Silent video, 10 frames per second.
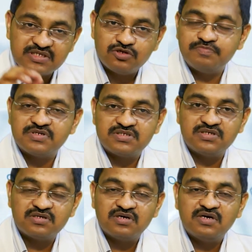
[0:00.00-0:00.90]

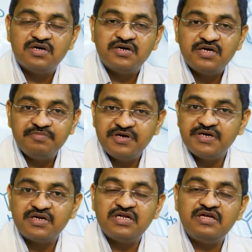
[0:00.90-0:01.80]
0%,
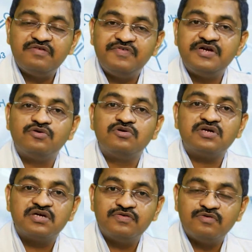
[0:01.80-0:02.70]
immediately we
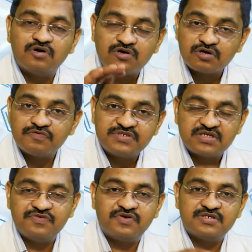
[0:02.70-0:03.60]
don't give lot of
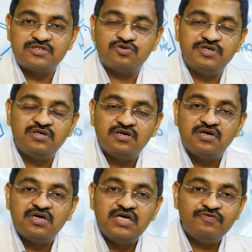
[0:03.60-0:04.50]
significance to it,
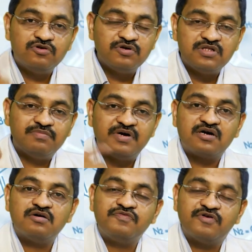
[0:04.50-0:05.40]
even though in the
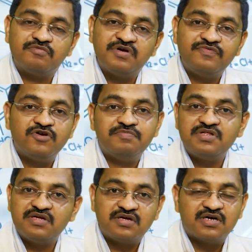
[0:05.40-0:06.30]
back of our mind we will be
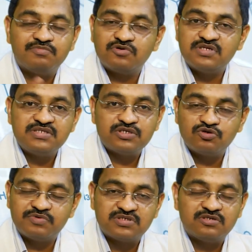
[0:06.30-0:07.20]
thinking about the
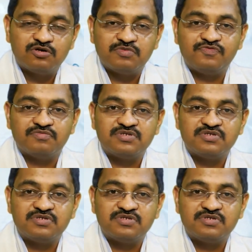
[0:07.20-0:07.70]
0% normal.